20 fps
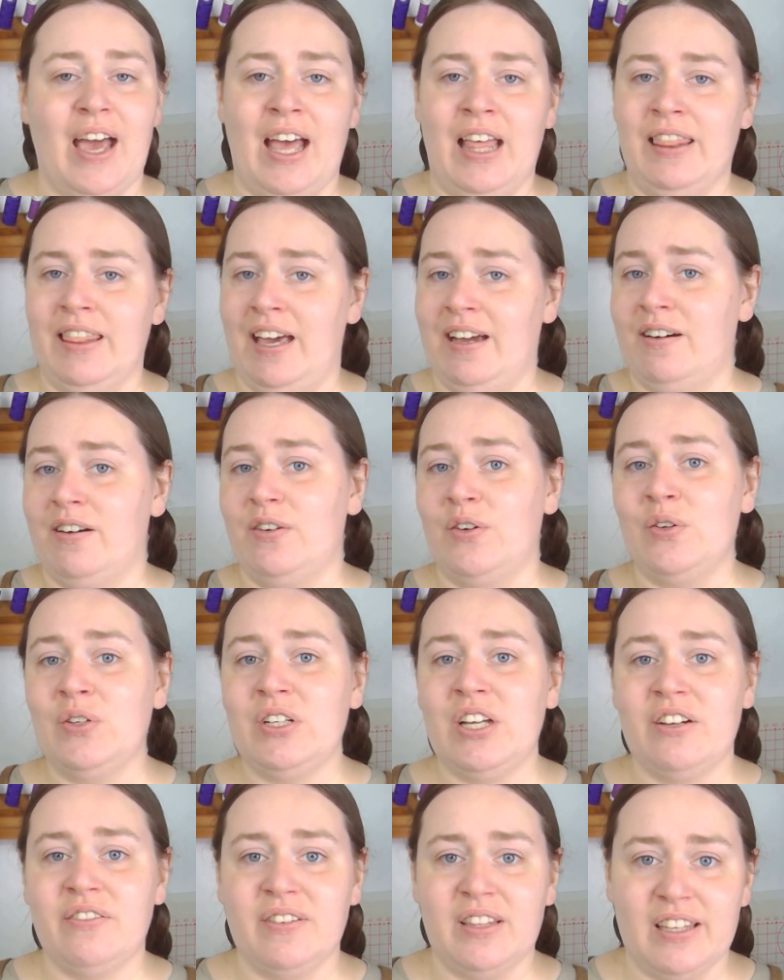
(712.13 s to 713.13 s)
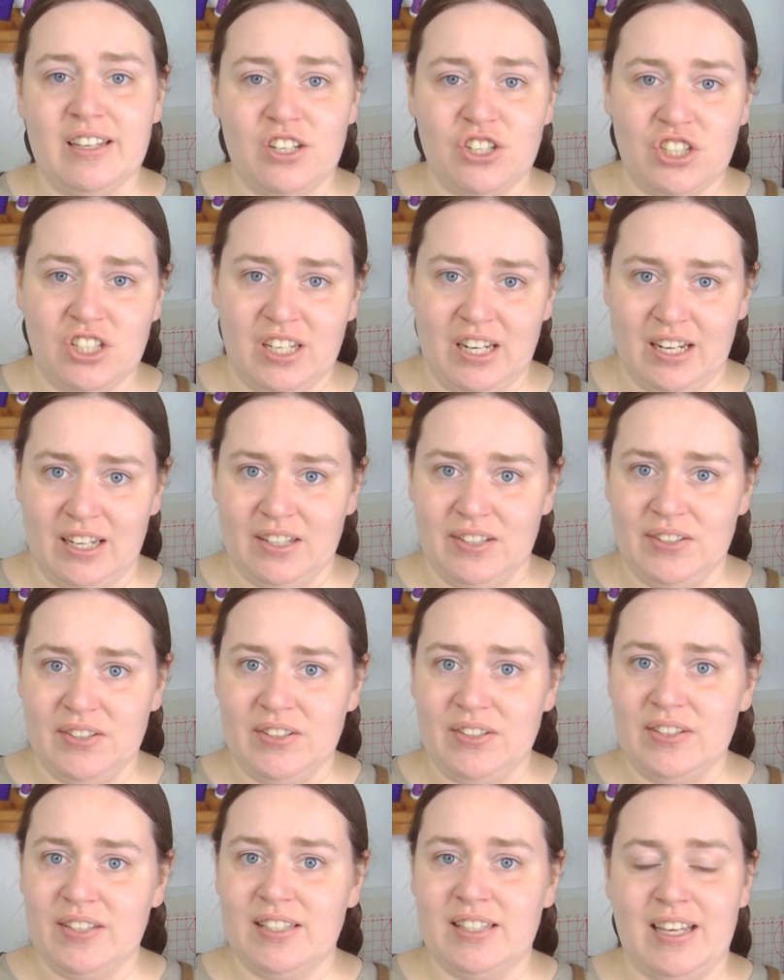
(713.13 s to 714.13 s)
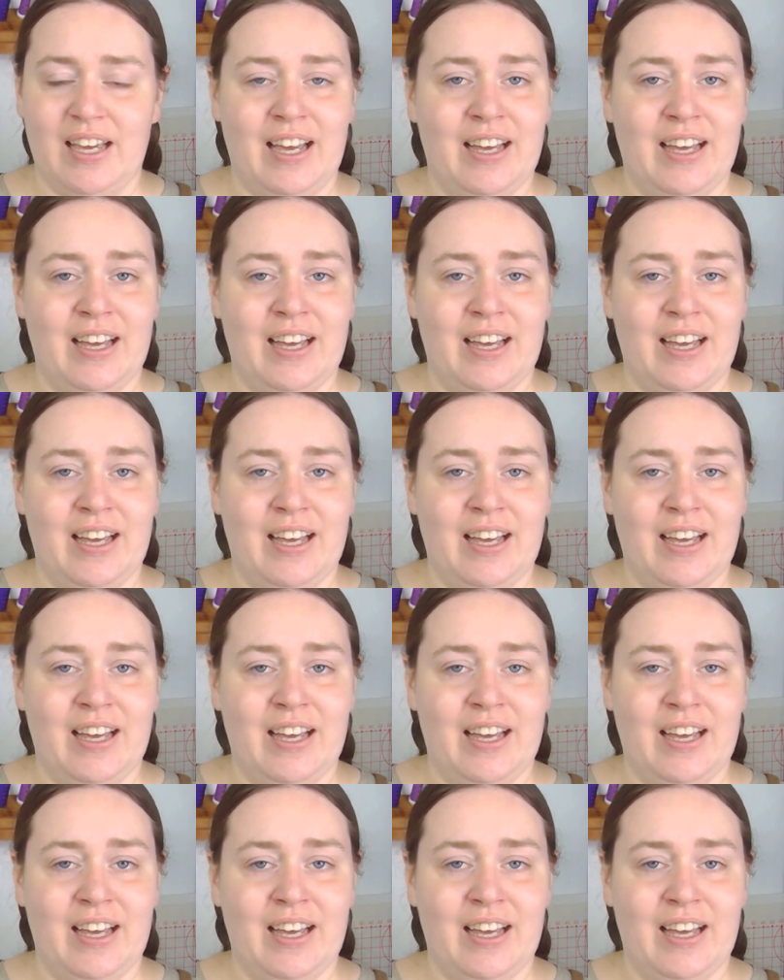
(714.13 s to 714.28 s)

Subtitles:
and they are all over the shields,